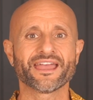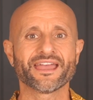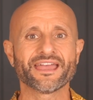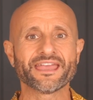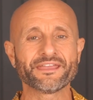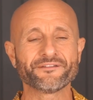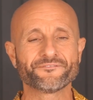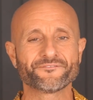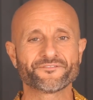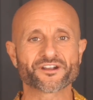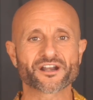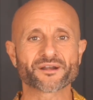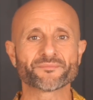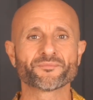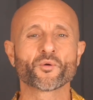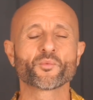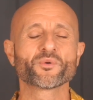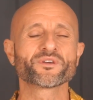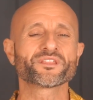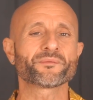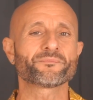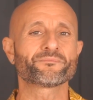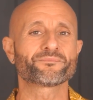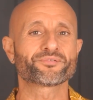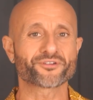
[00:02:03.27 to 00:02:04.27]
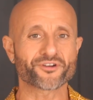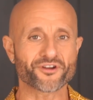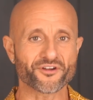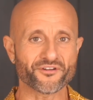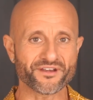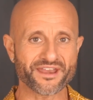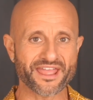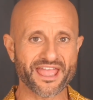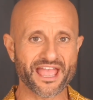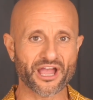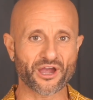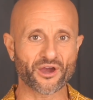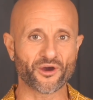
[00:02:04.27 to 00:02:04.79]
a verb with a
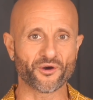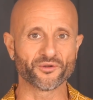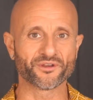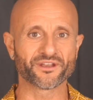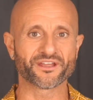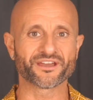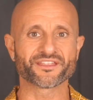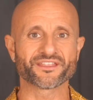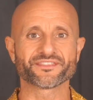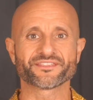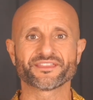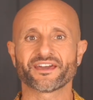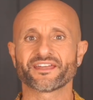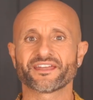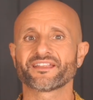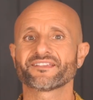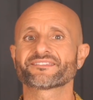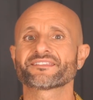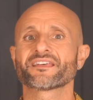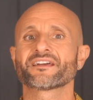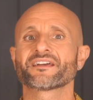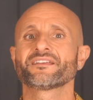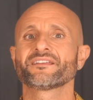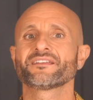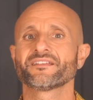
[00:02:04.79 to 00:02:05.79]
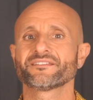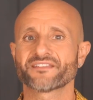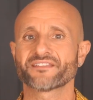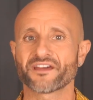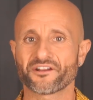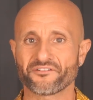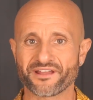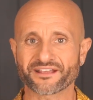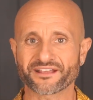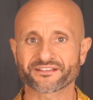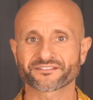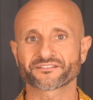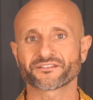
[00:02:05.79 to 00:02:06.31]
pronoun that is
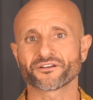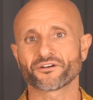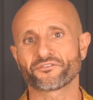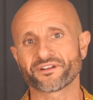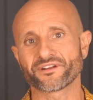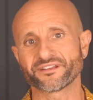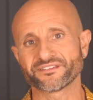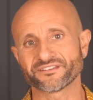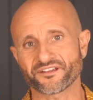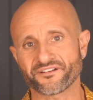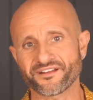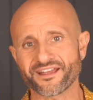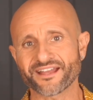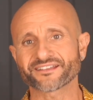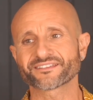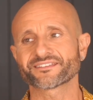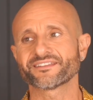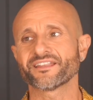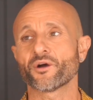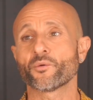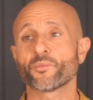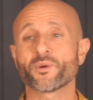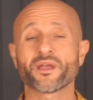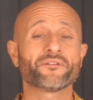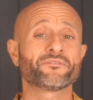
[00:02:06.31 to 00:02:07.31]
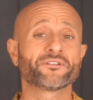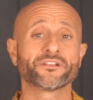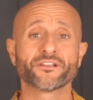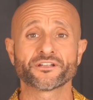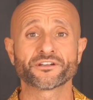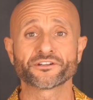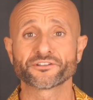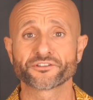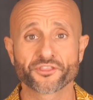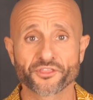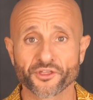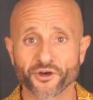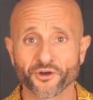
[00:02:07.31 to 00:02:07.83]
direct or indirect, now we haven't
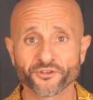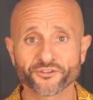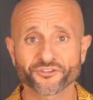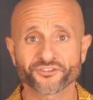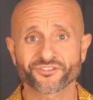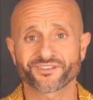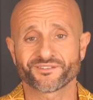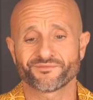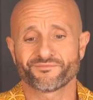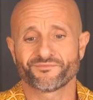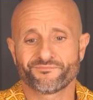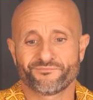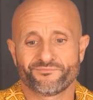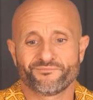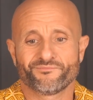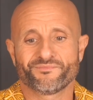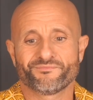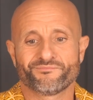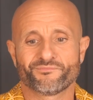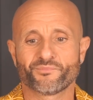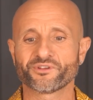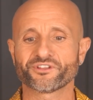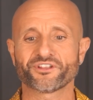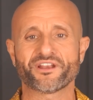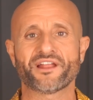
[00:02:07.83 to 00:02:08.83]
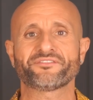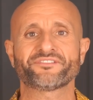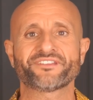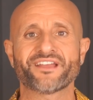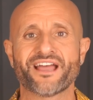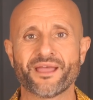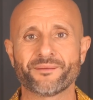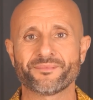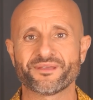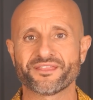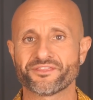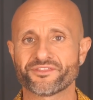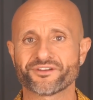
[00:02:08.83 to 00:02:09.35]
learned those. We don't have
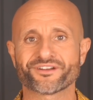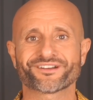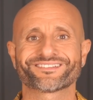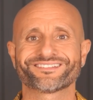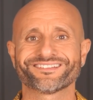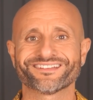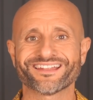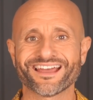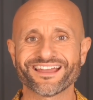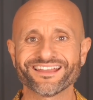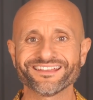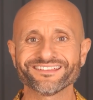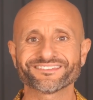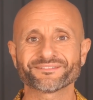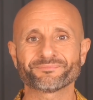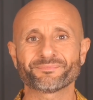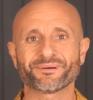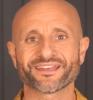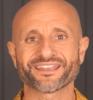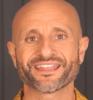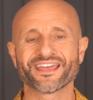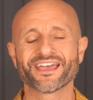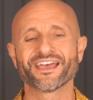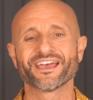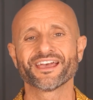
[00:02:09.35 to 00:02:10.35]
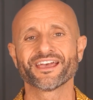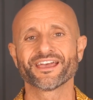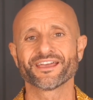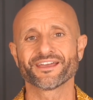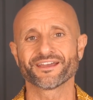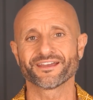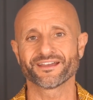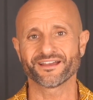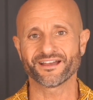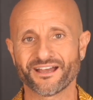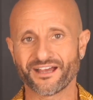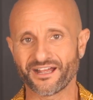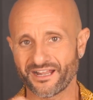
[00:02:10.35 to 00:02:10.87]
time in 30 days, but
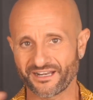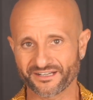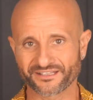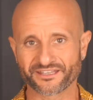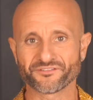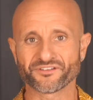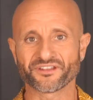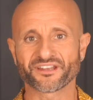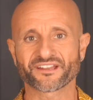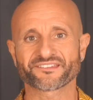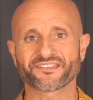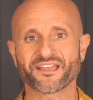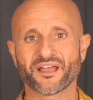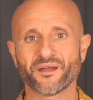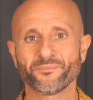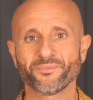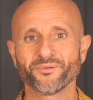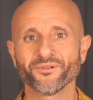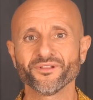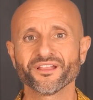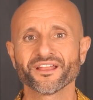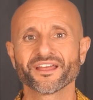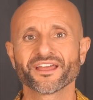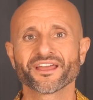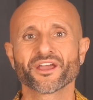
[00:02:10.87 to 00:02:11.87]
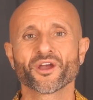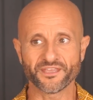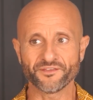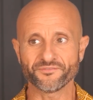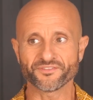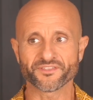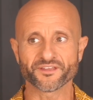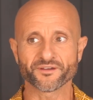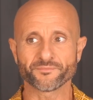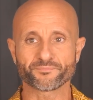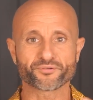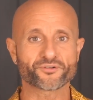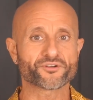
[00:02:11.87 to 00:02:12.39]
I'll give you an example. If
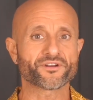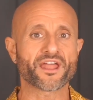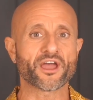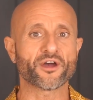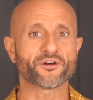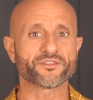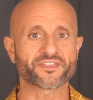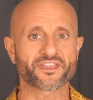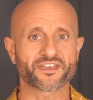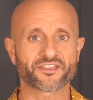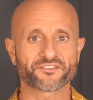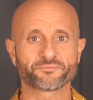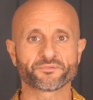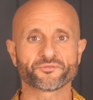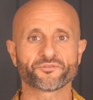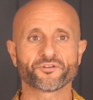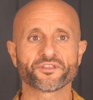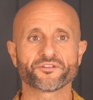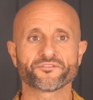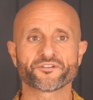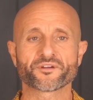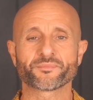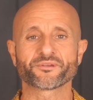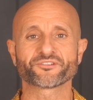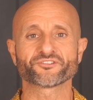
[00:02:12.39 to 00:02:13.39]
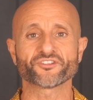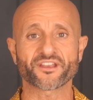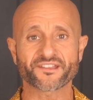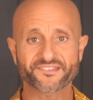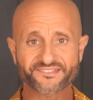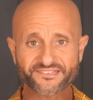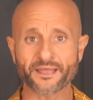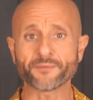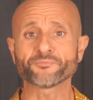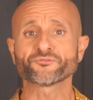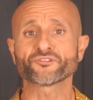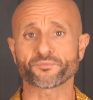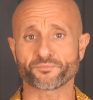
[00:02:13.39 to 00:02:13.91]
the pronoun that is before the verb is not a
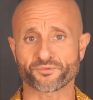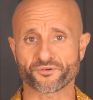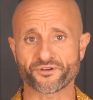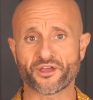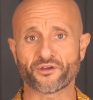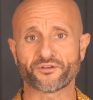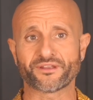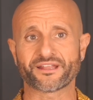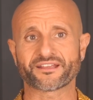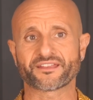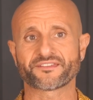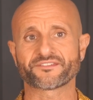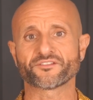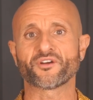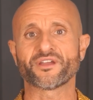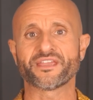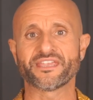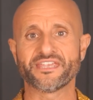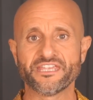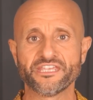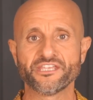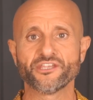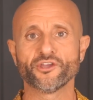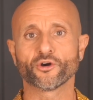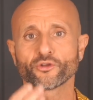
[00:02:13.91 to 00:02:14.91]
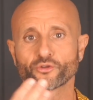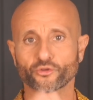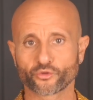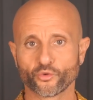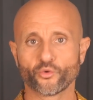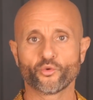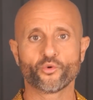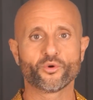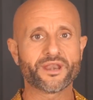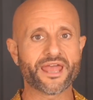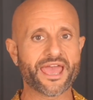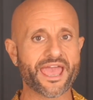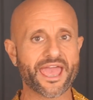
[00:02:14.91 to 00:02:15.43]
subject pronoun, like it's not io,
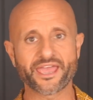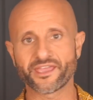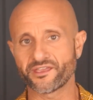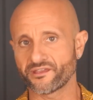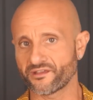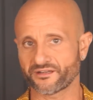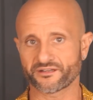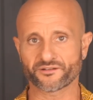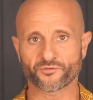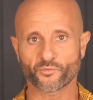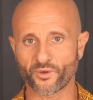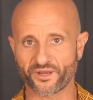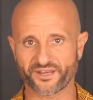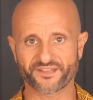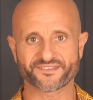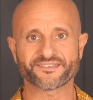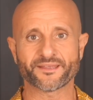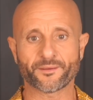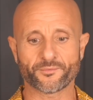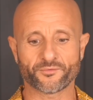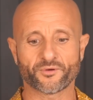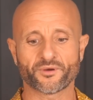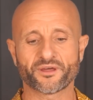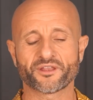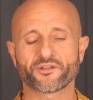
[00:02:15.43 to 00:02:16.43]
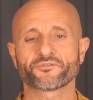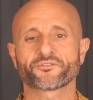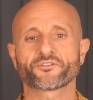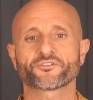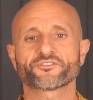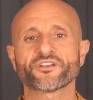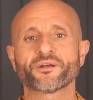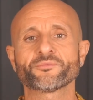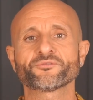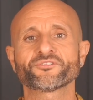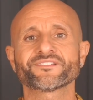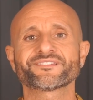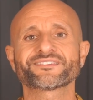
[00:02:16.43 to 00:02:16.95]
tu, lei, one of those
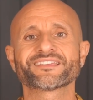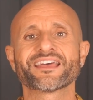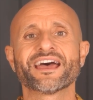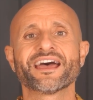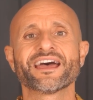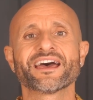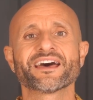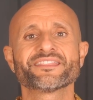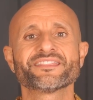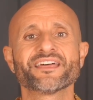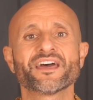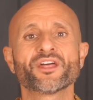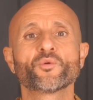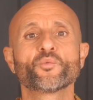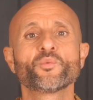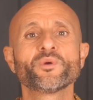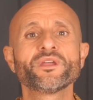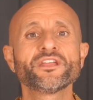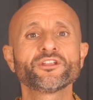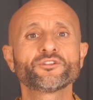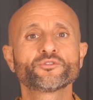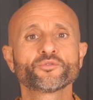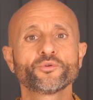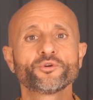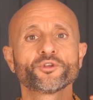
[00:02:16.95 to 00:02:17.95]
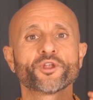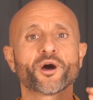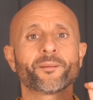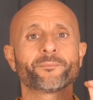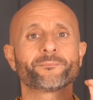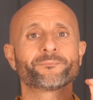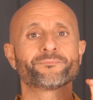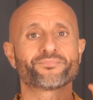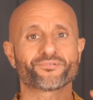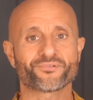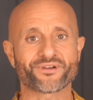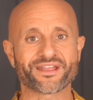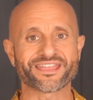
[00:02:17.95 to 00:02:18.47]
subjects, then we do
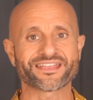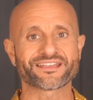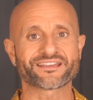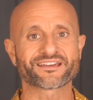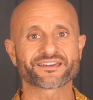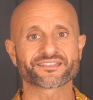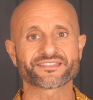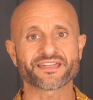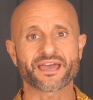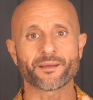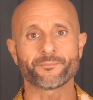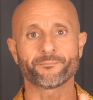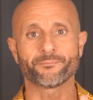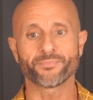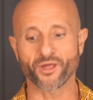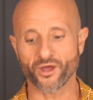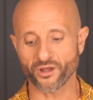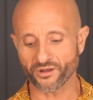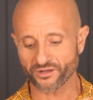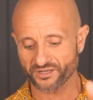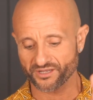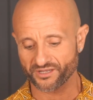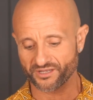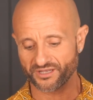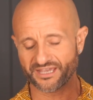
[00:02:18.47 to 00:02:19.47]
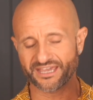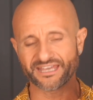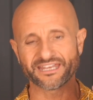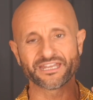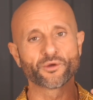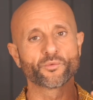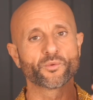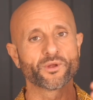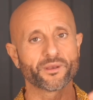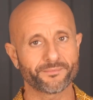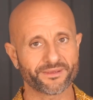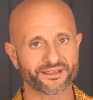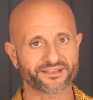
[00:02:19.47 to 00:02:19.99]
not break that block, and it
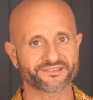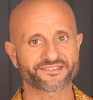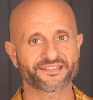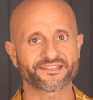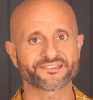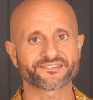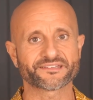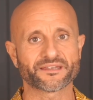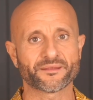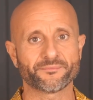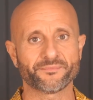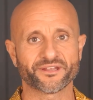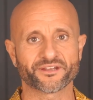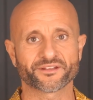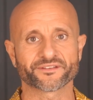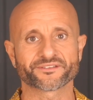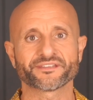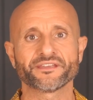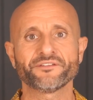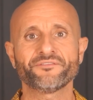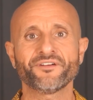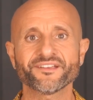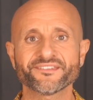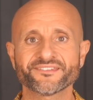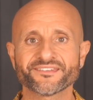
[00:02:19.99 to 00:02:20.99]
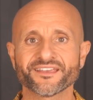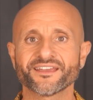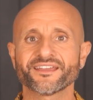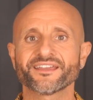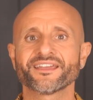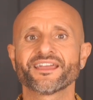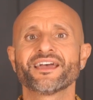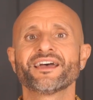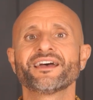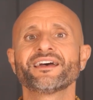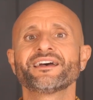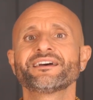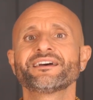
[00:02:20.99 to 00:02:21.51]
will make sense in a minute. If I say